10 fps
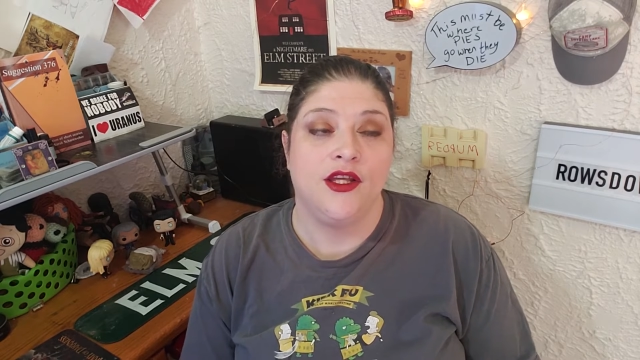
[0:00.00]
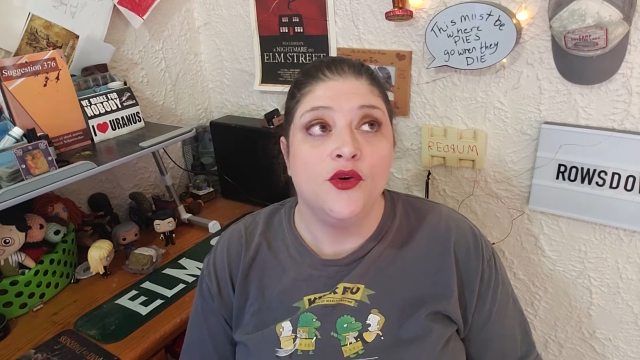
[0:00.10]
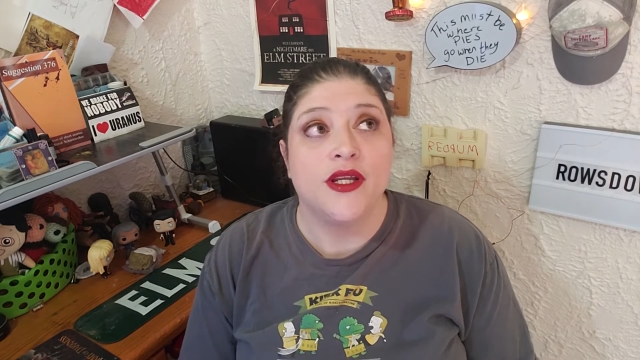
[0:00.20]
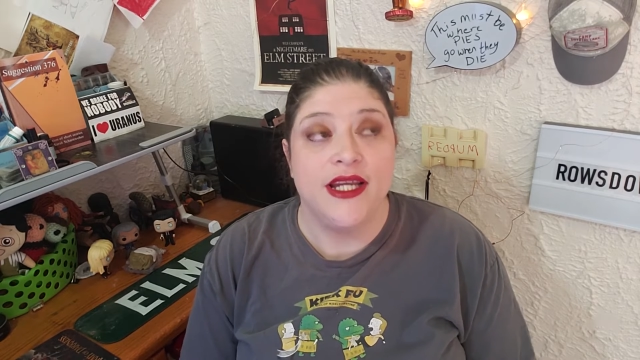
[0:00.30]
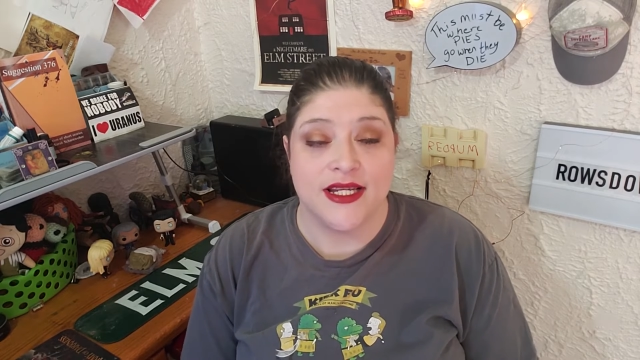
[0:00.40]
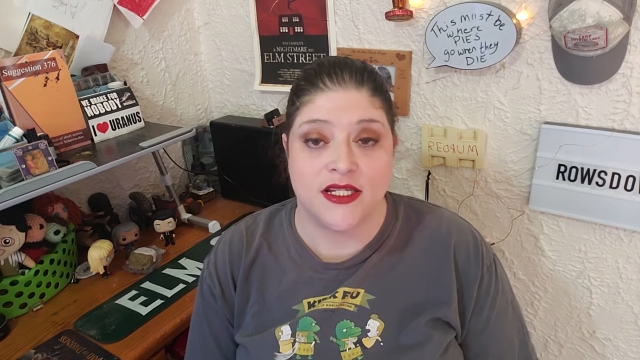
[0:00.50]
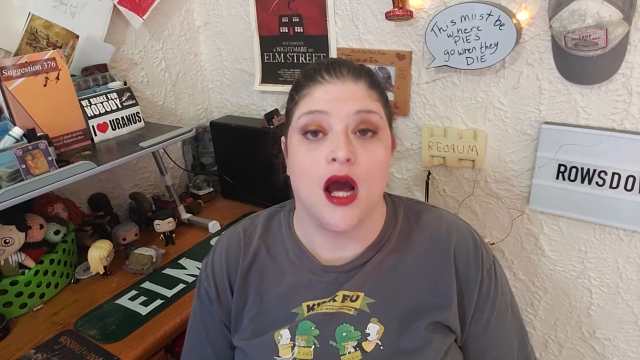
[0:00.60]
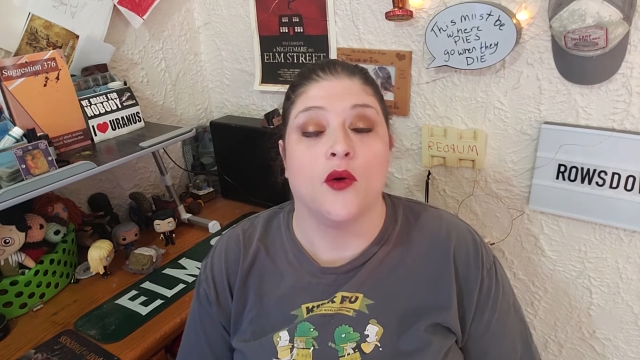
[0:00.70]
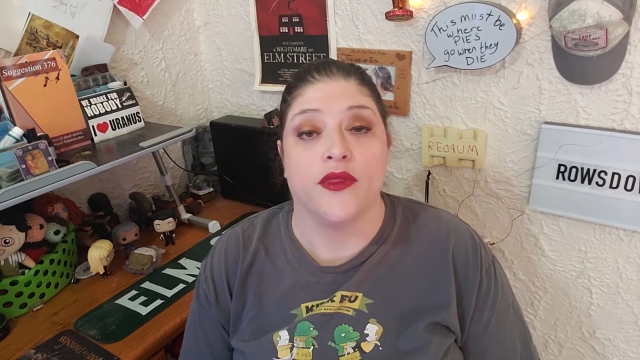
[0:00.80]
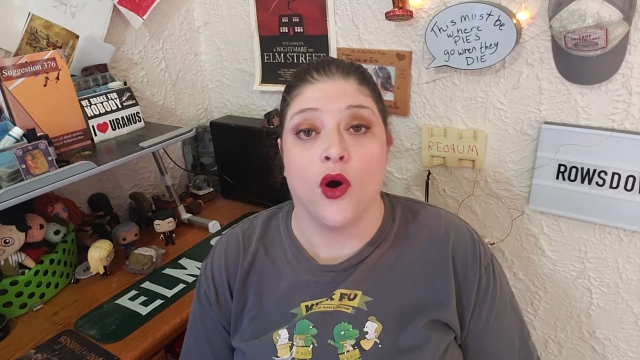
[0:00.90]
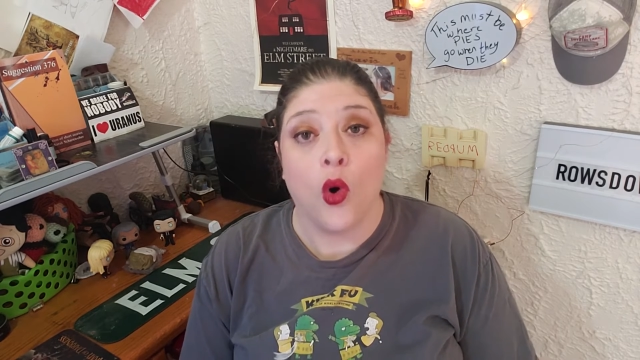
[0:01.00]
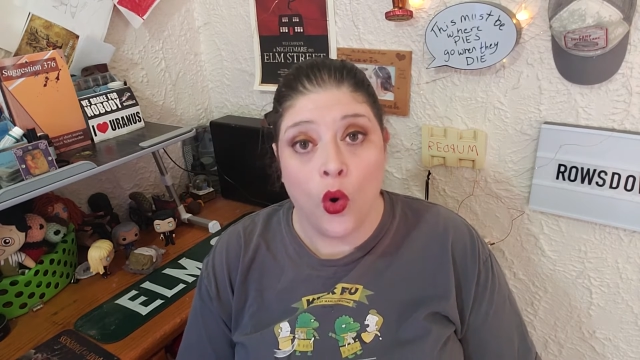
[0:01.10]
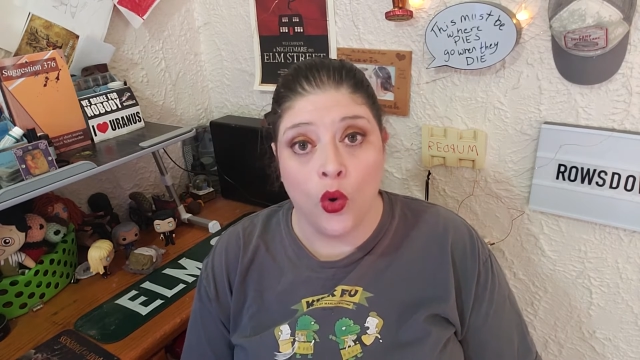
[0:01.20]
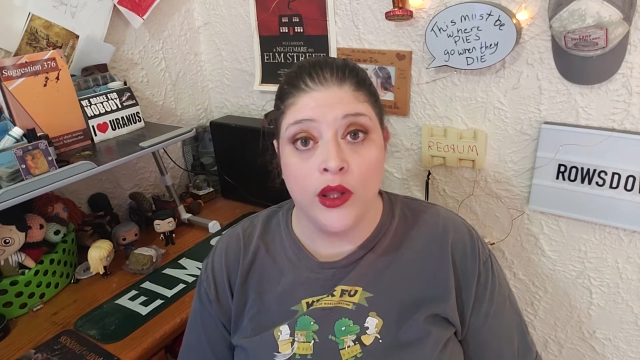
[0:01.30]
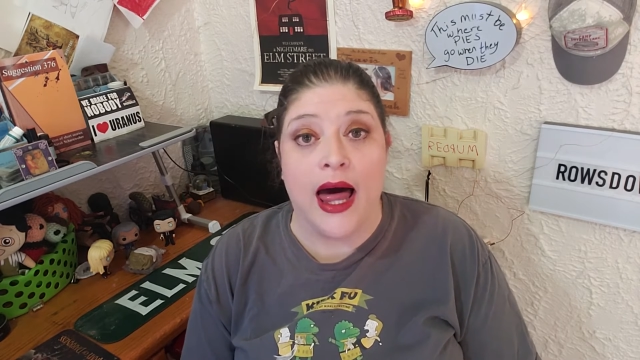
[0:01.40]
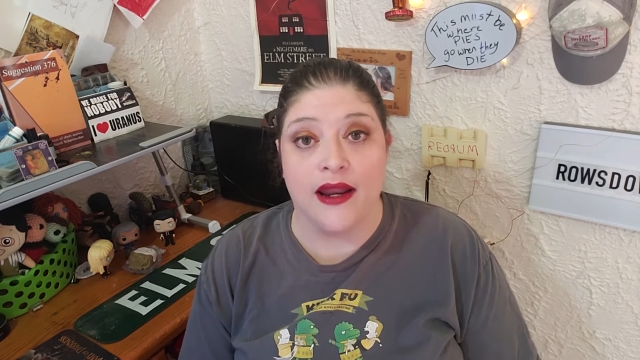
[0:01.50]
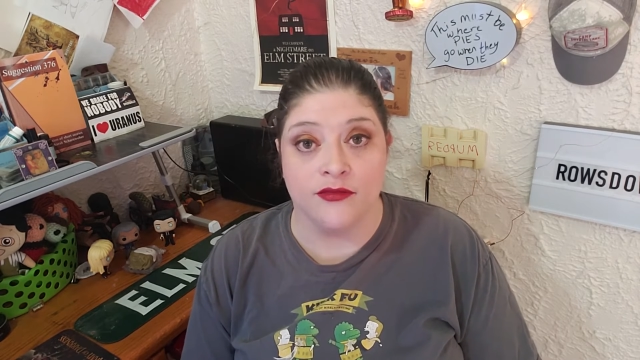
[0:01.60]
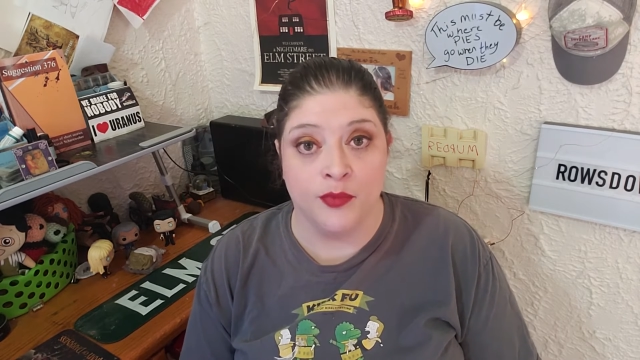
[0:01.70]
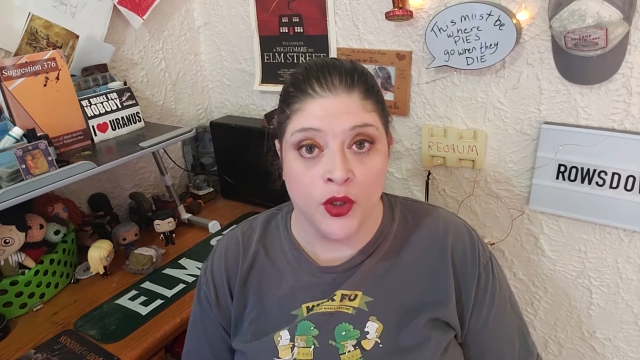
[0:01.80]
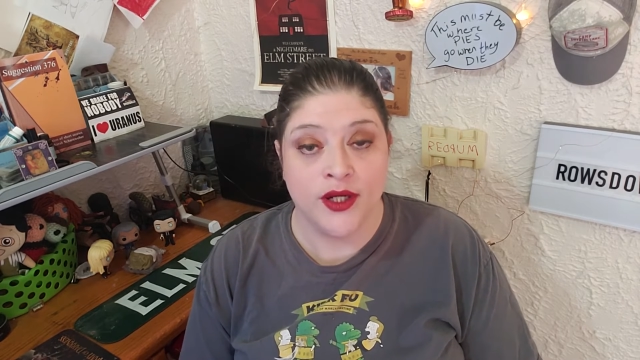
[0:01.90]
you can get stuck with a whole lot
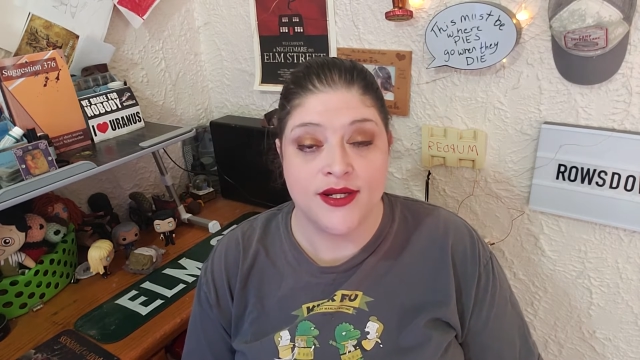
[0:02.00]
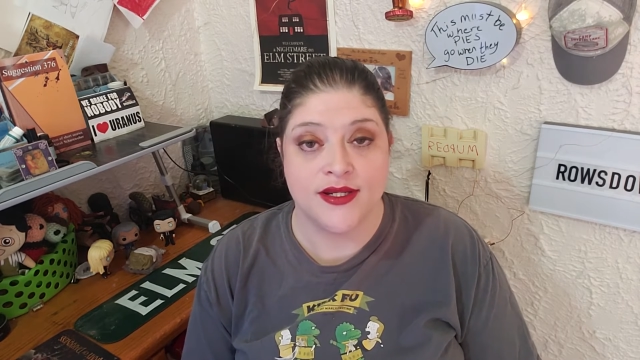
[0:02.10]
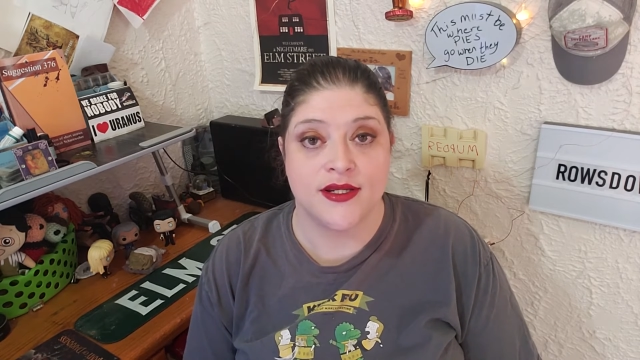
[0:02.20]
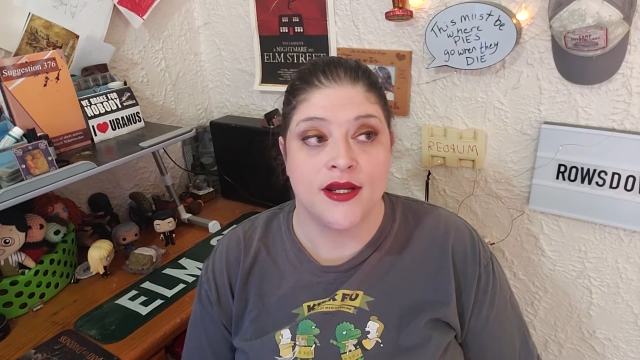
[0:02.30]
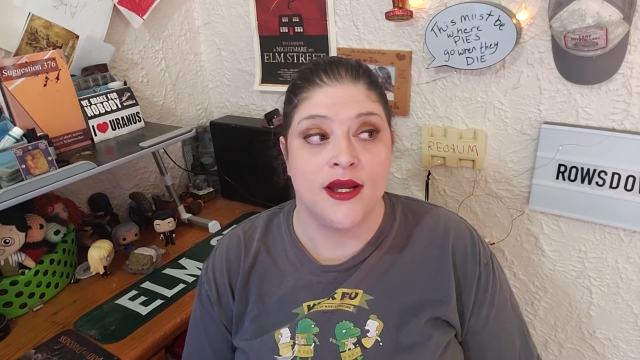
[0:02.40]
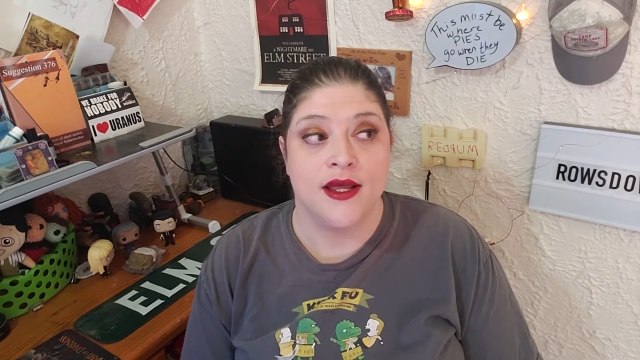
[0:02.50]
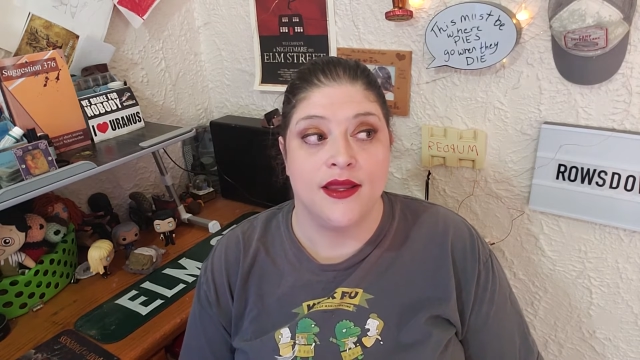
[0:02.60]
of books